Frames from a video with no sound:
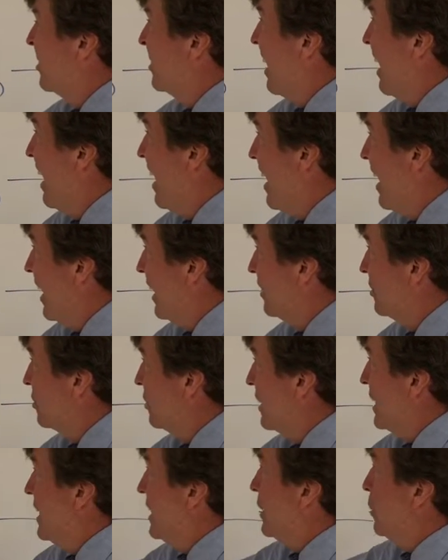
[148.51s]
x
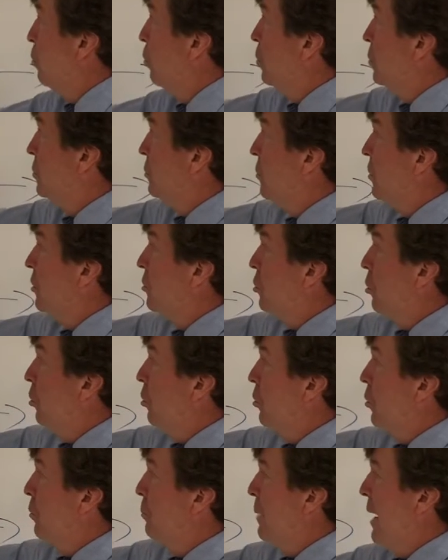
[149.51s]
equals the
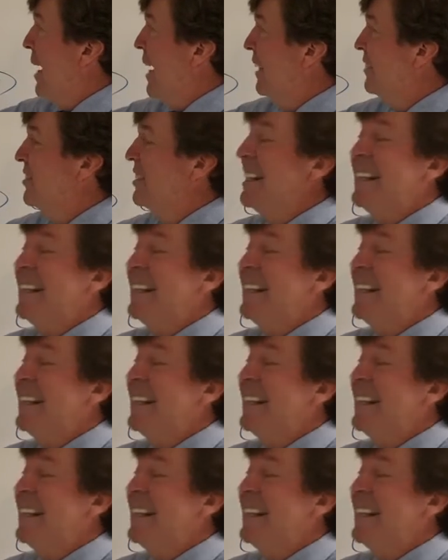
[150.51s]
total mass.